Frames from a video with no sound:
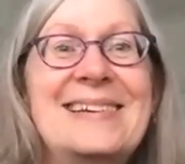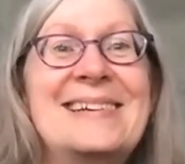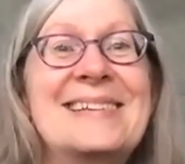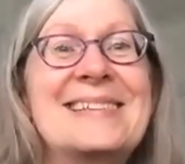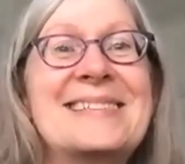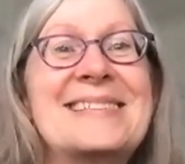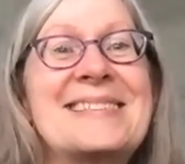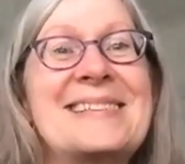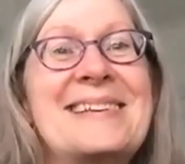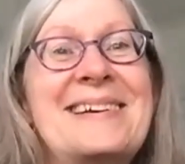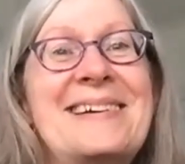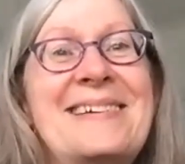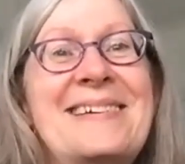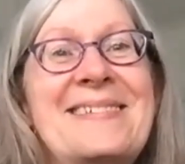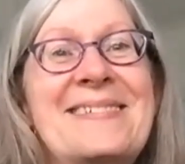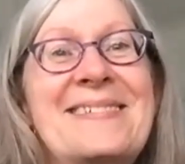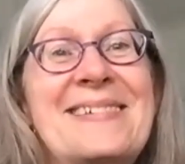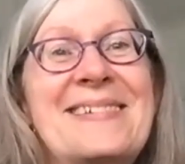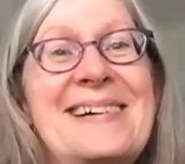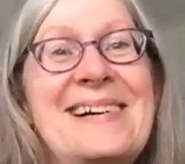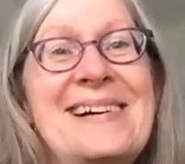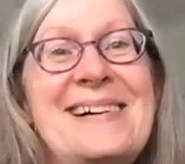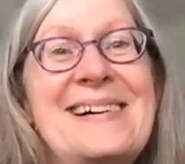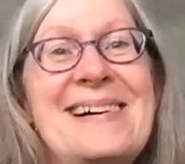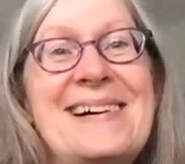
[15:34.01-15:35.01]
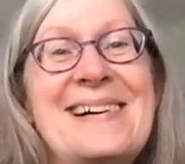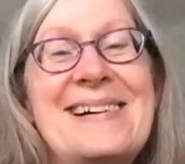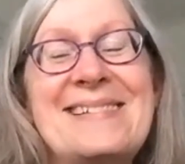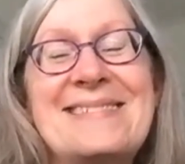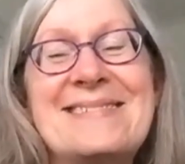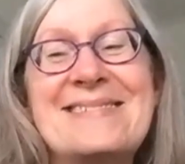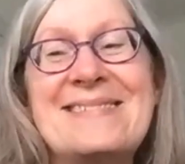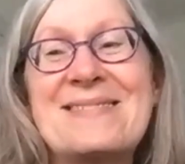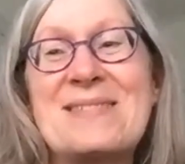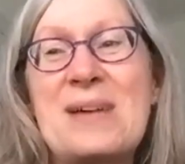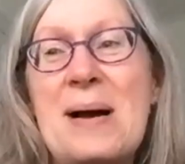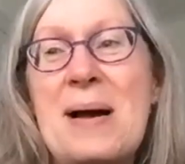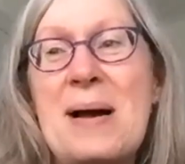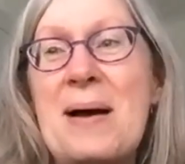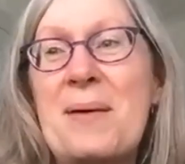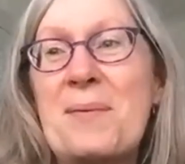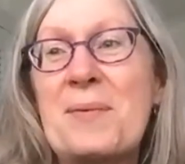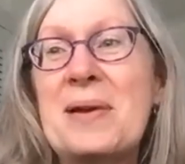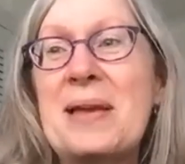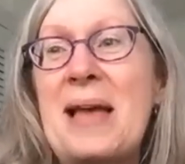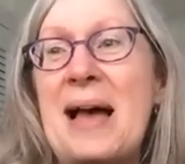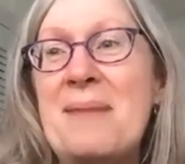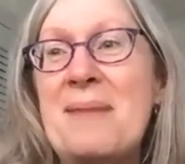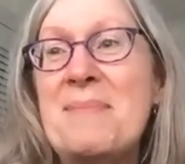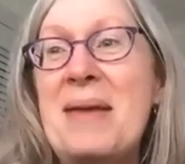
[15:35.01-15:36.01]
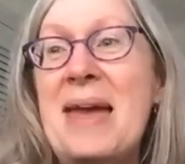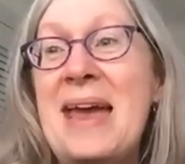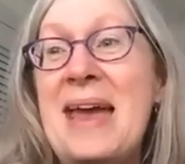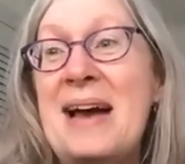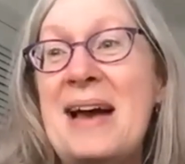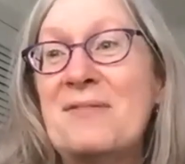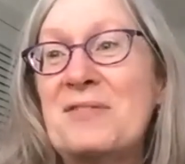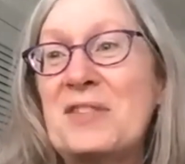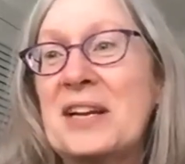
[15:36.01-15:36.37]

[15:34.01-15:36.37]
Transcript: So I may have